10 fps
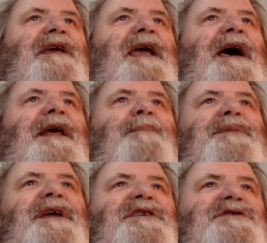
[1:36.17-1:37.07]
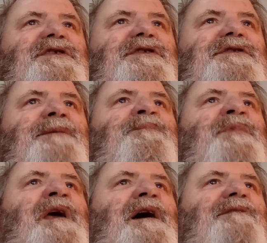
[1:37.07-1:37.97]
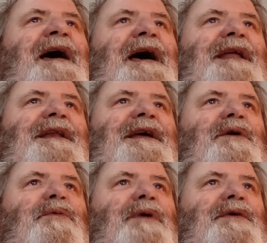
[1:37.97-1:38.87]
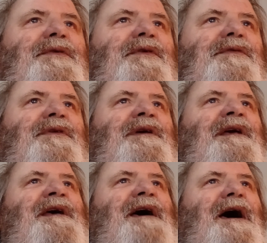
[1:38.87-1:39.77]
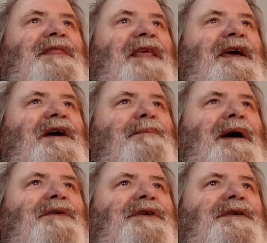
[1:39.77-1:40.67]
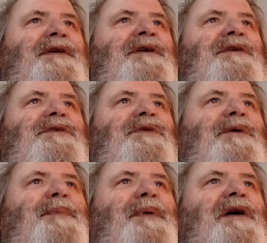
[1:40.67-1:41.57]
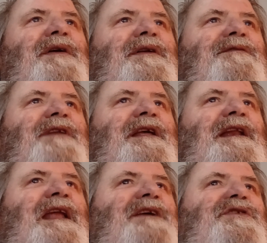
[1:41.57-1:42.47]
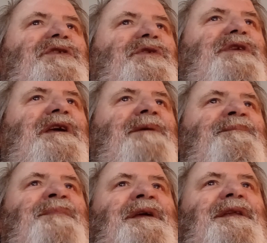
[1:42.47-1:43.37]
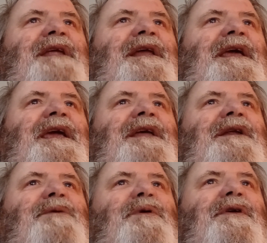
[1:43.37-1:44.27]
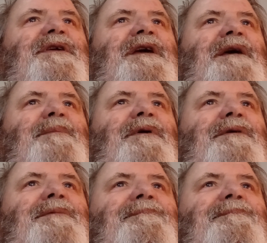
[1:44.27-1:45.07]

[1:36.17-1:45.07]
adaptations of handheld routers, and they are mounted to comparatively light-duty dedicated work tables.